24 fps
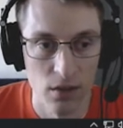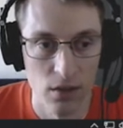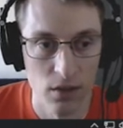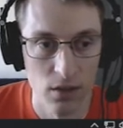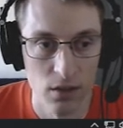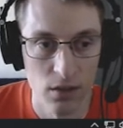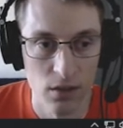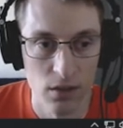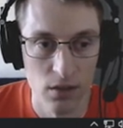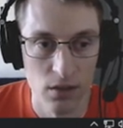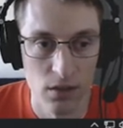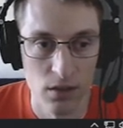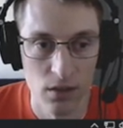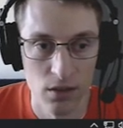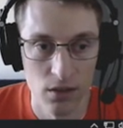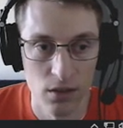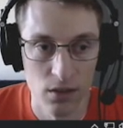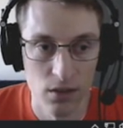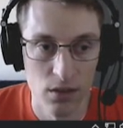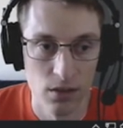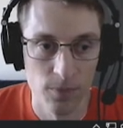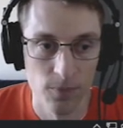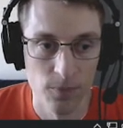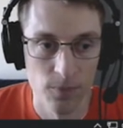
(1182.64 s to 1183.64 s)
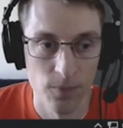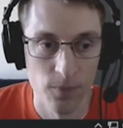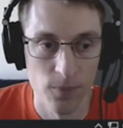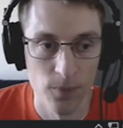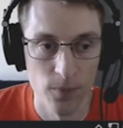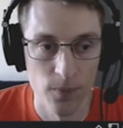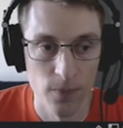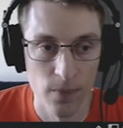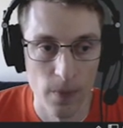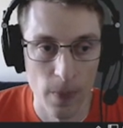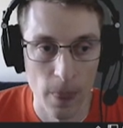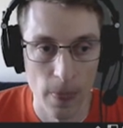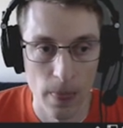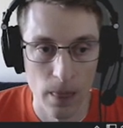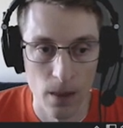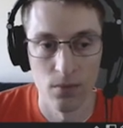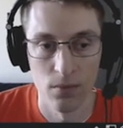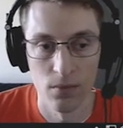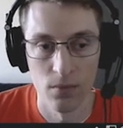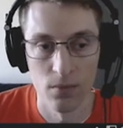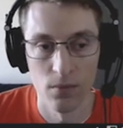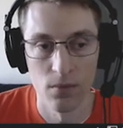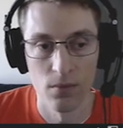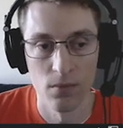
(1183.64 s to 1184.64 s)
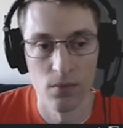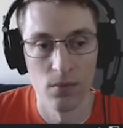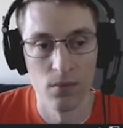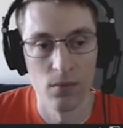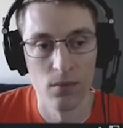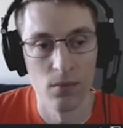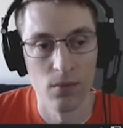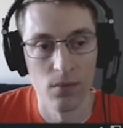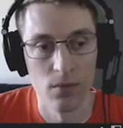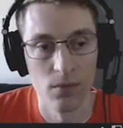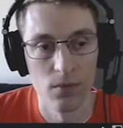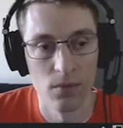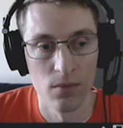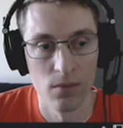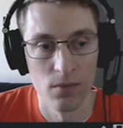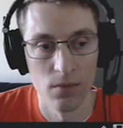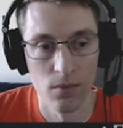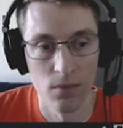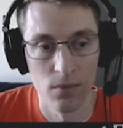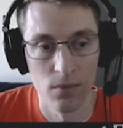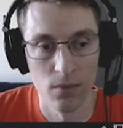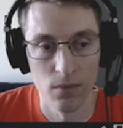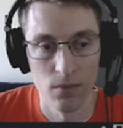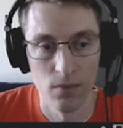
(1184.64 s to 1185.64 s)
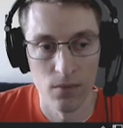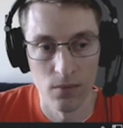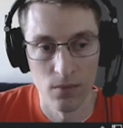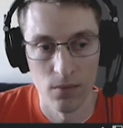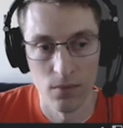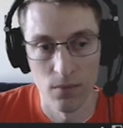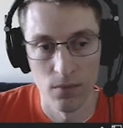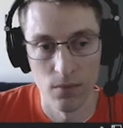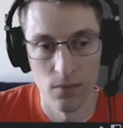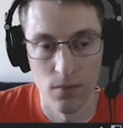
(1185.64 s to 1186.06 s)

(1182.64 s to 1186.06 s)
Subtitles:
[no speech]